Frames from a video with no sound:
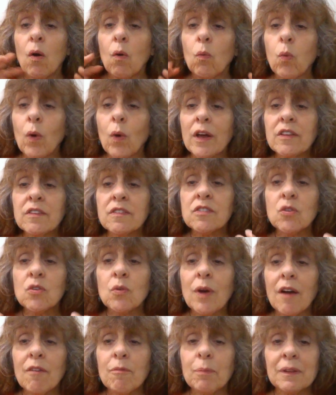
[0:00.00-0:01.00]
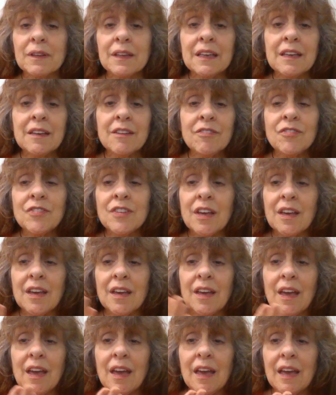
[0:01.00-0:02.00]
once you have believed
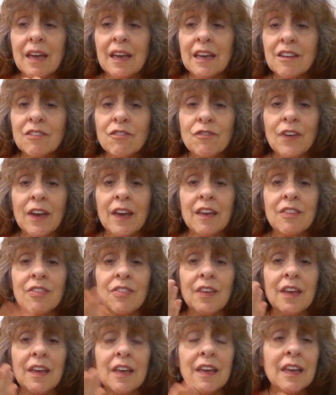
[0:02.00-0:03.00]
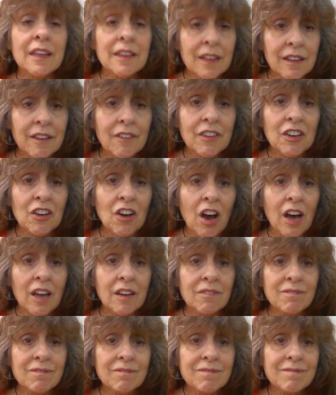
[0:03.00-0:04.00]
in faith in the living God,
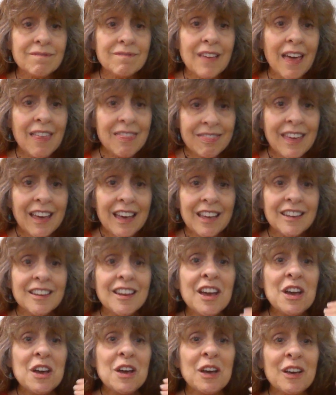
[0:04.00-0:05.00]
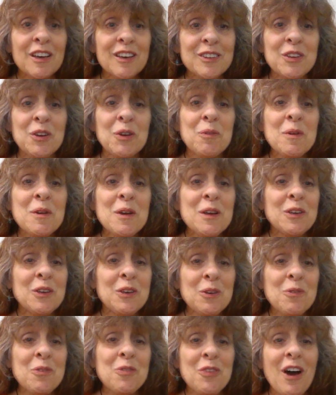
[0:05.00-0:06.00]
and then you
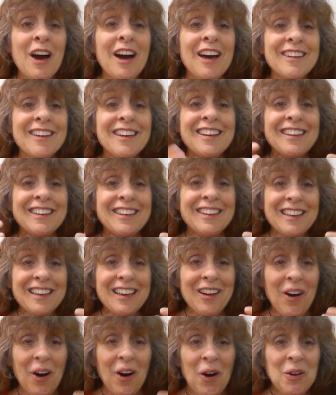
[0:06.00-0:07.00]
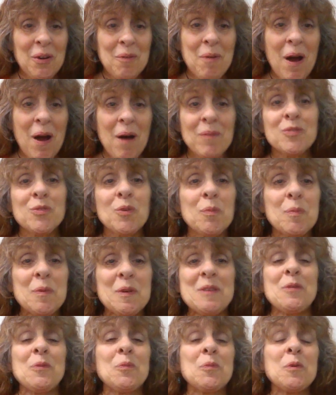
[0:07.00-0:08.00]
thought all your problems would
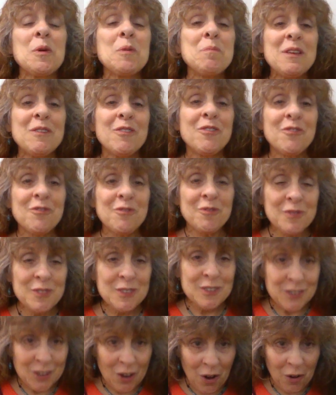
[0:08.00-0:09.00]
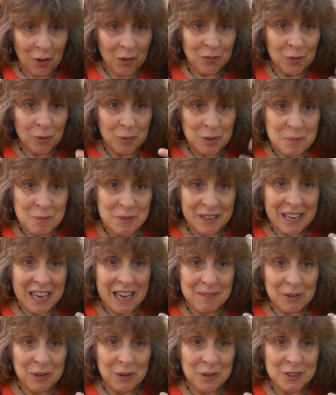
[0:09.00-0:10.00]
be solved when you
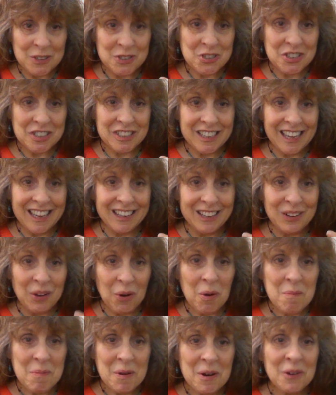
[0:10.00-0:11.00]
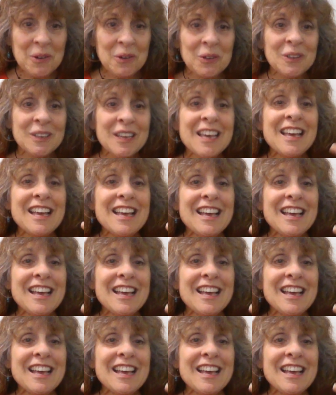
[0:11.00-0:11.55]
became a Christian, and lo and behold,